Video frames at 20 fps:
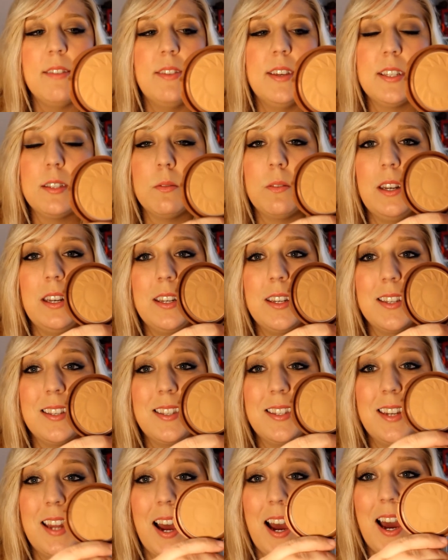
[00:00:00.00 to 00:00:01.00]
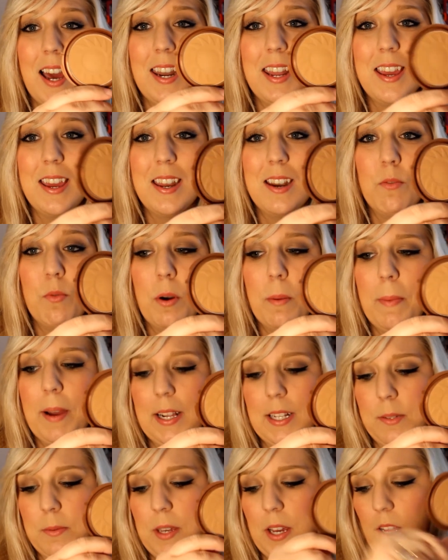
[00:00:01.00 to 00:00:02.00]
This one does not. It
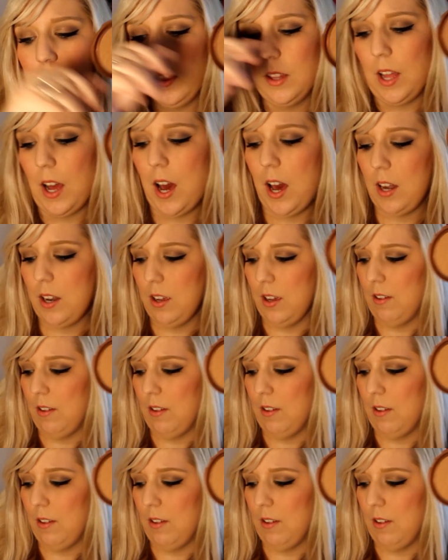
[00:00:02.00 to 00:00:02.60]
reminds me a lot